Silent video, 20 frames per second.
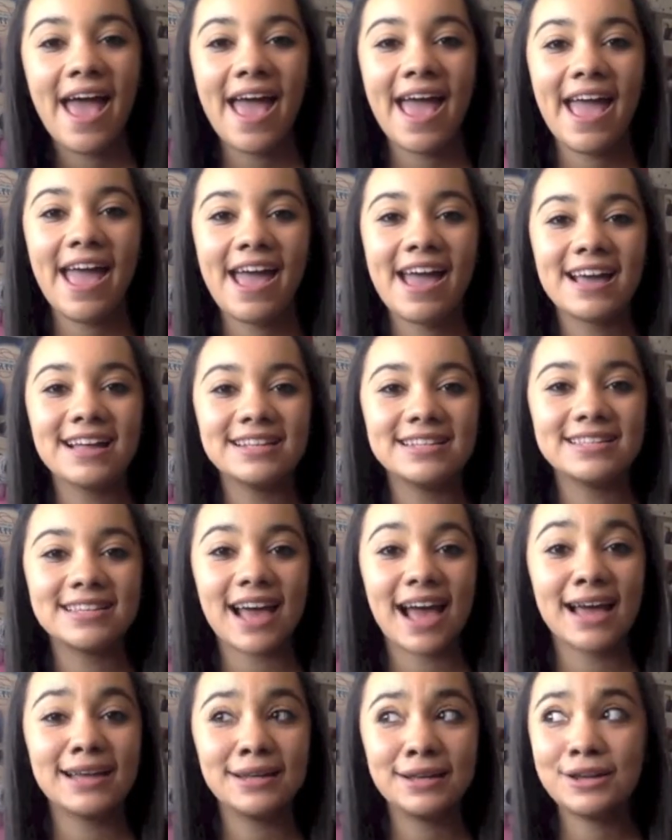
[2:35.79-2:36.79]
And
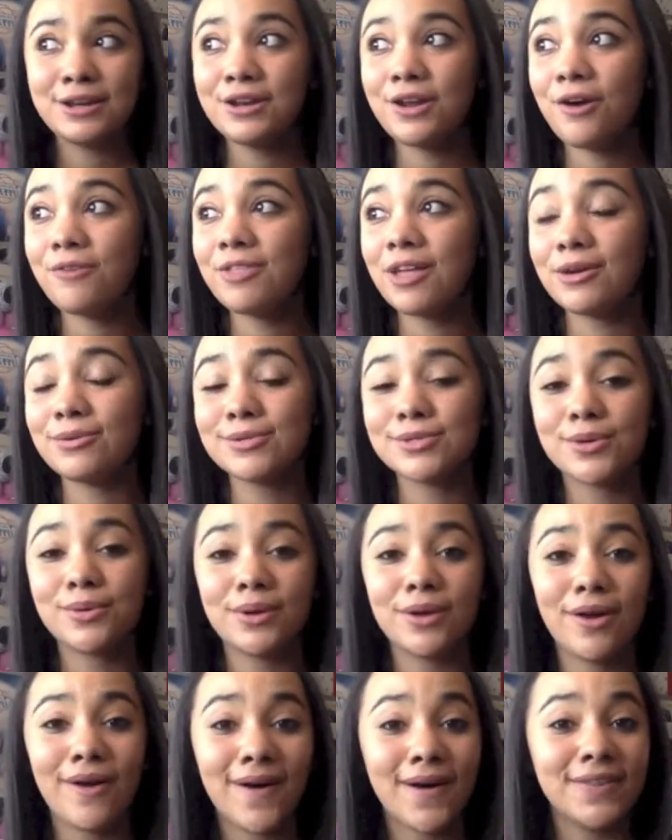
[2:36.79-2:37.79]
I didn't know that it was
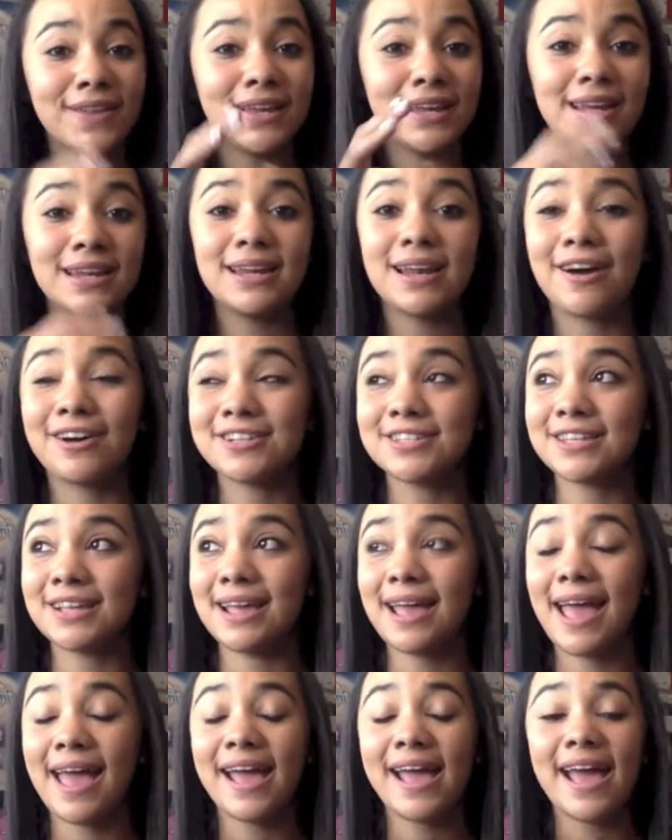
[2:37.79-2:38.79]
going on. They did not
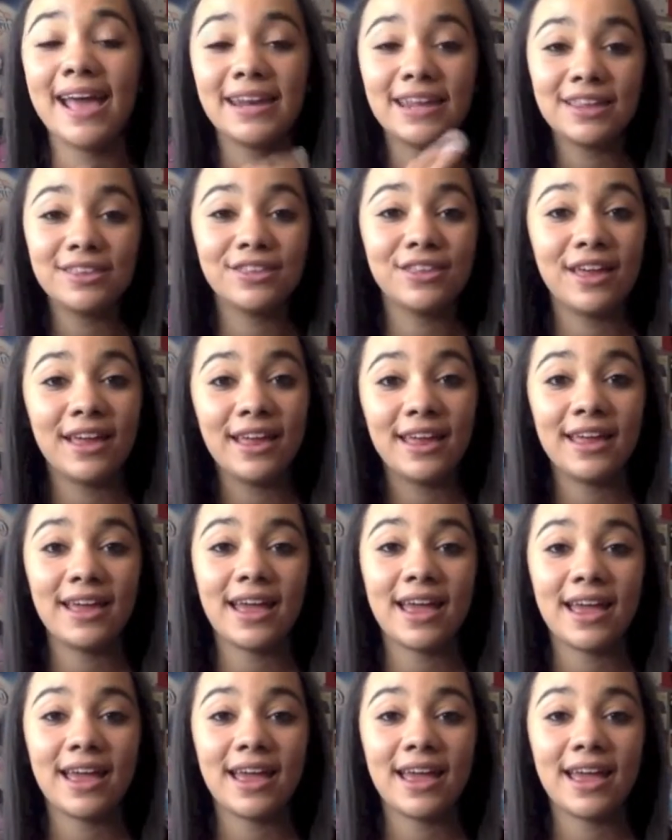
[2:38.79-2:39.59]
say anything.